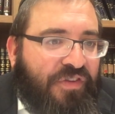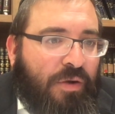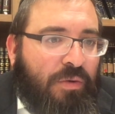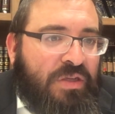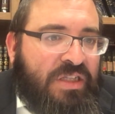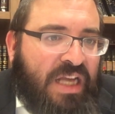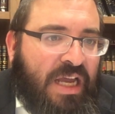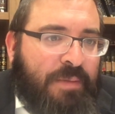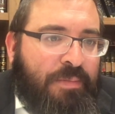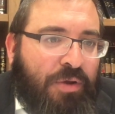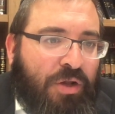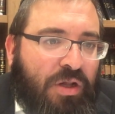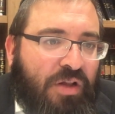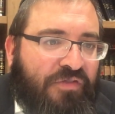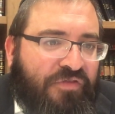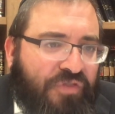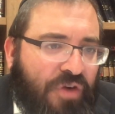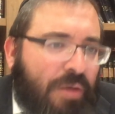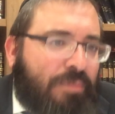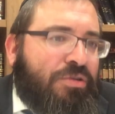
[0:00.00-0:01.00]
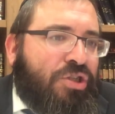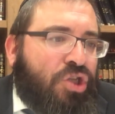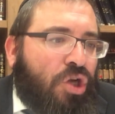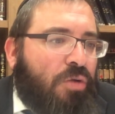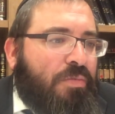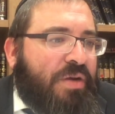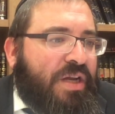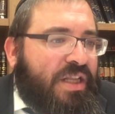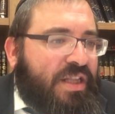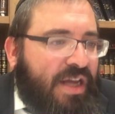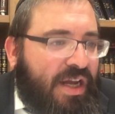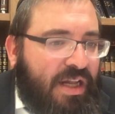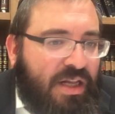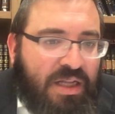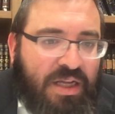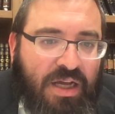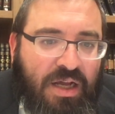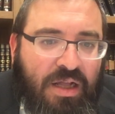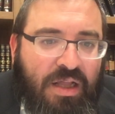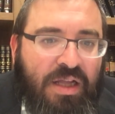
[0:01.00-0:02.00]
I was able from Tzom
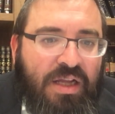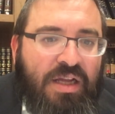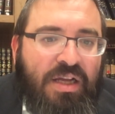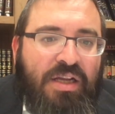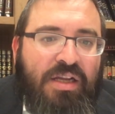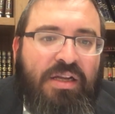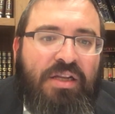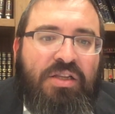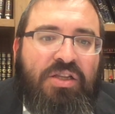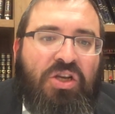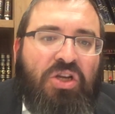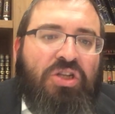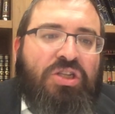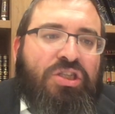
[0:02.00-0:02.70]
Gedalia till